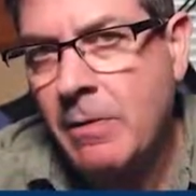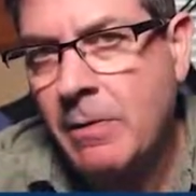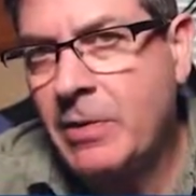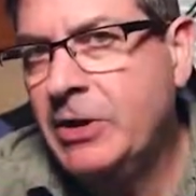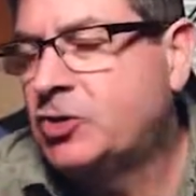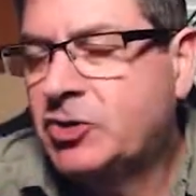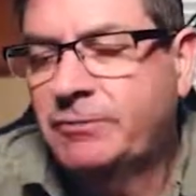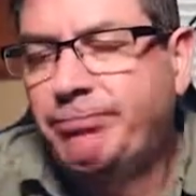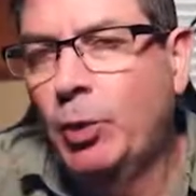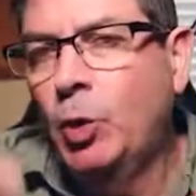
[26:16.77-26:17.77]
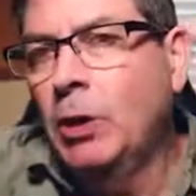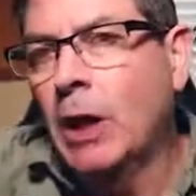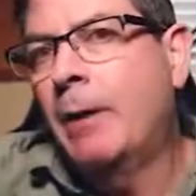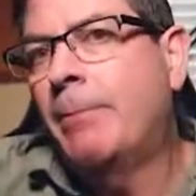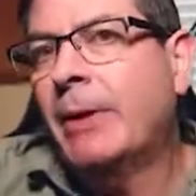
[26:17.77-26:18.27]
they spool
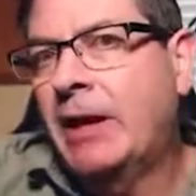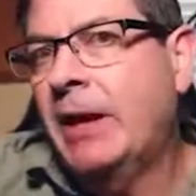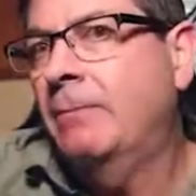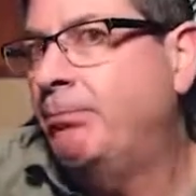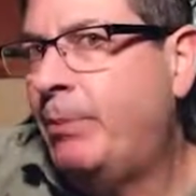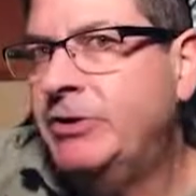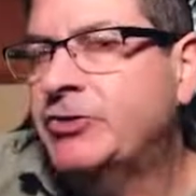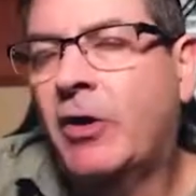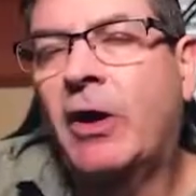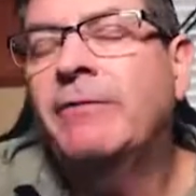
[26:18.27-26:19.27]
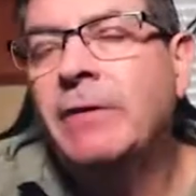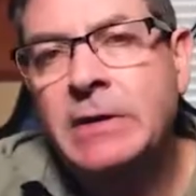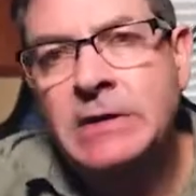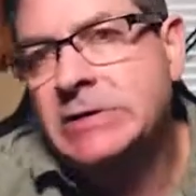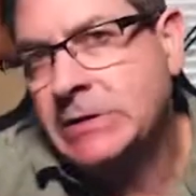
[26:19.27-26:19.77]
up, get pissed off, and
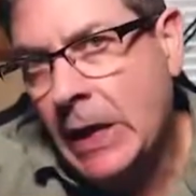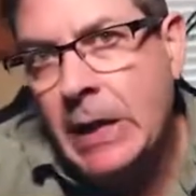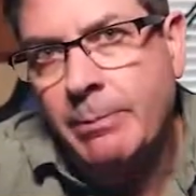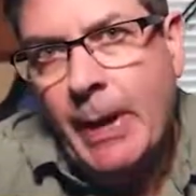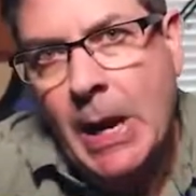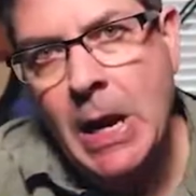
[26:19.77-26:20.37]
they escape